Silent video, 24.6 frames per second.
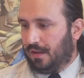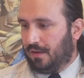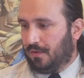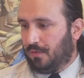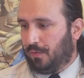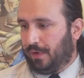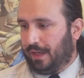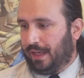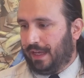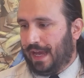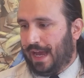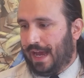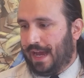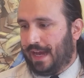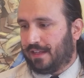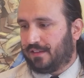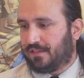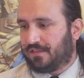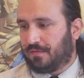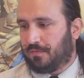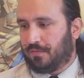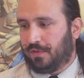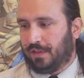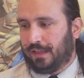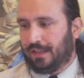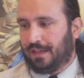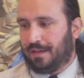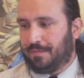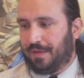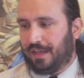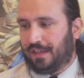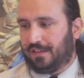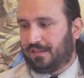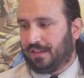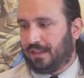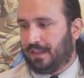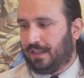We had some really
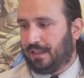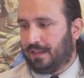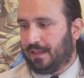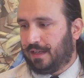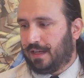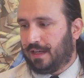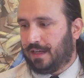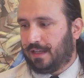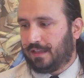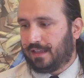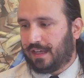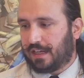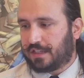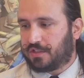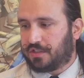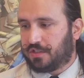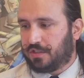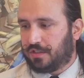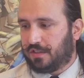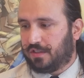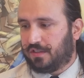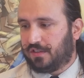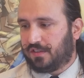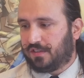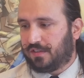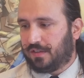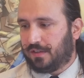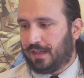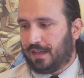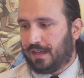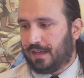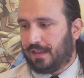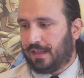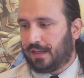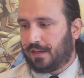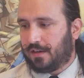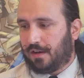amazing lectures.
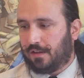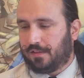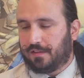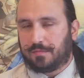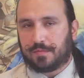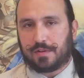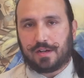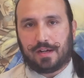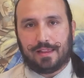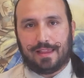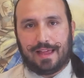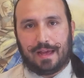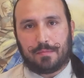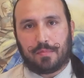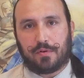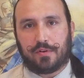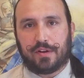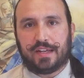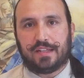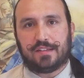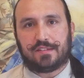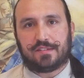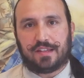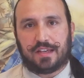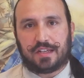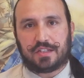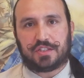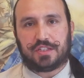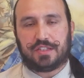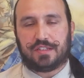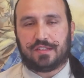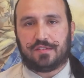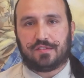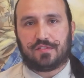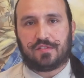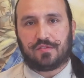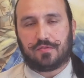They call them Collaborate
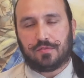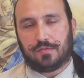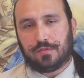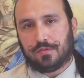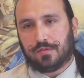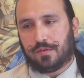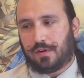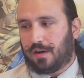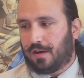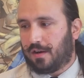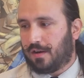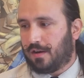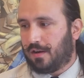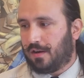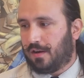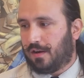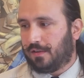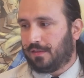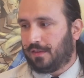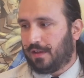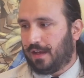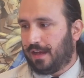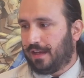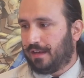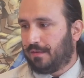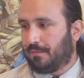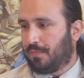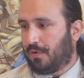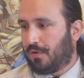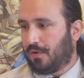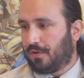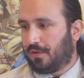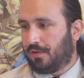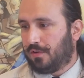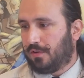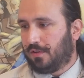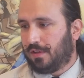sessions through our online
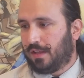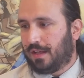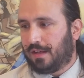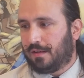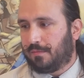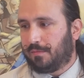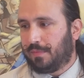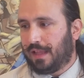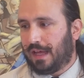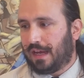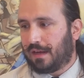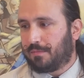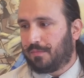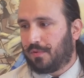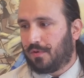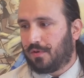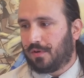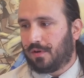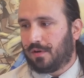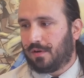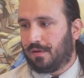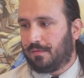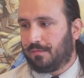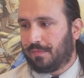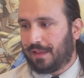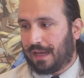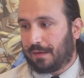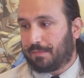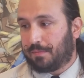portal, Blackboard